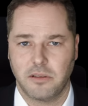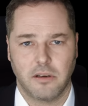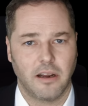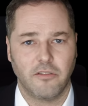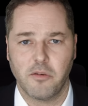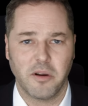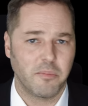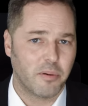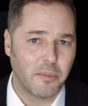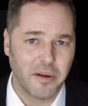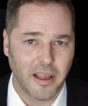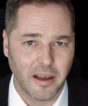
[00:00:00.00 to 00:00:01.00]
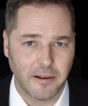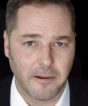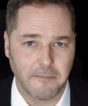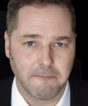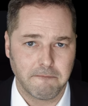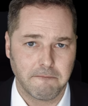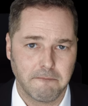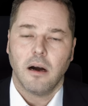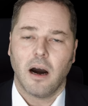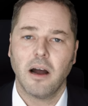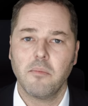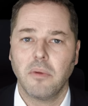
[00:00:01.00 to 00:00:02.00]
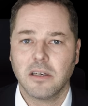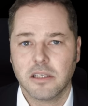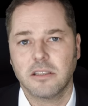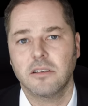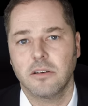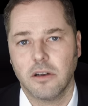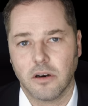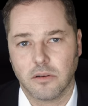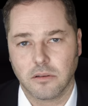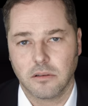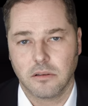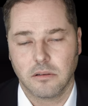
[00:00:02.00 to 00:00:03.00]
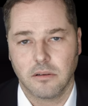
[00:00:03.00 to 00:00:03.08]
government propaganda? I must note